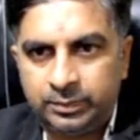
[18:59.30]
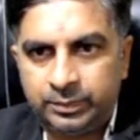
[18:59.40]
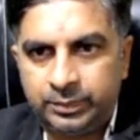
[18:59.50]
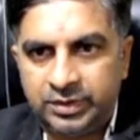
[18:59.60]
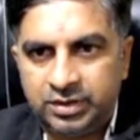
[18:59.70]

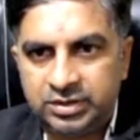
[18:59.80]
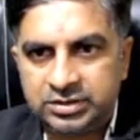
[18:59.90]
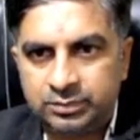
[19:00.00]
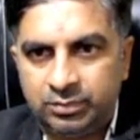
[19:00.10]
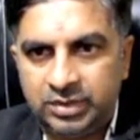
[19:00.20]

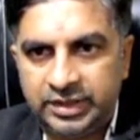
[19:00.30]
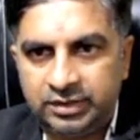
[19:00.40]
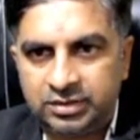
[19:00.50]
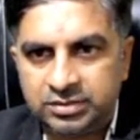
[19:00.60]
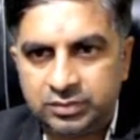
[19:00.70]
plus
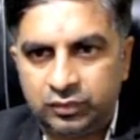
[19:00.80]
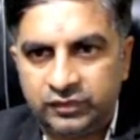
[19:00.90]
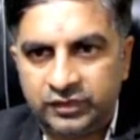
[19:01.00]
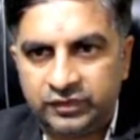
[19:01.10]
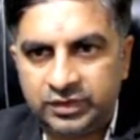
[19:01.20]
minus root
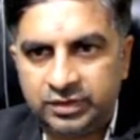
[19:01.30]
15.